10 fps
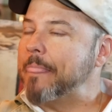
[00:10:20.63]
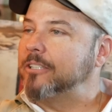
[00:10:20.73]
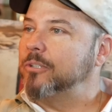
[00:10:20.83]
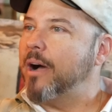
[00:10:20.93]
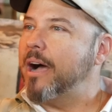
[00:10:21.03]

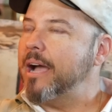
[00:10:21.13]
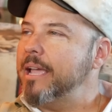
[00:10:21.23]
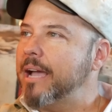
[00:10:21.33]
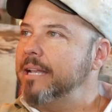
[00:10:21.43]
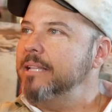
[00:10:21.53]
So
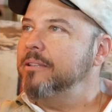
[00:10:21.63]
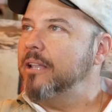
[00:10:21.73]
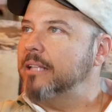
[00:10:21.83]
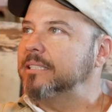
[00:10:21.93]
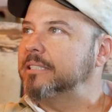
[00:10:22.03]
I didn't
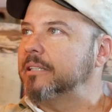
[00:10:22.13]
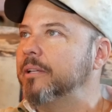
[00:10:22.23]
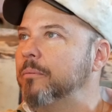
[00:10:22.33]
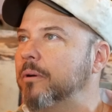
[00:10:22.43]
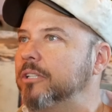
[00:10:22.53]

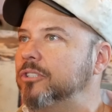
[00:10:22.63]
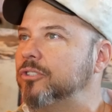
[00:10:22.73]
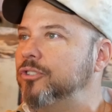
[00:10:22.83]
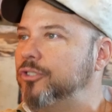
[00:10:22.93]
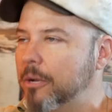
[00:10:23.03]
necessarily want to
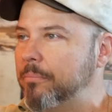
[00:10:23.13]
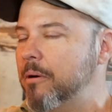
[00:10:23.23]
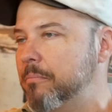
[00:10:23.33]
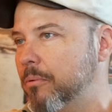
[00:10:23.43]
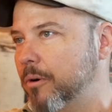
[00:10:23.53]
just jump
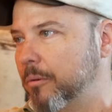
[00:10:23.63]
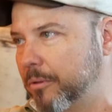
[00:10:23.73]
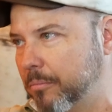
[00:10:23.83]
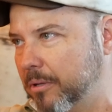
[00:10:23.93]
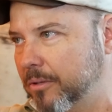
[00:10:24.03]
on board
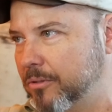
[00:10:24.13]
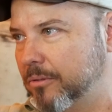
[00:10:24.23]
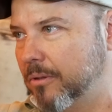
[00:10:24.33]
with what those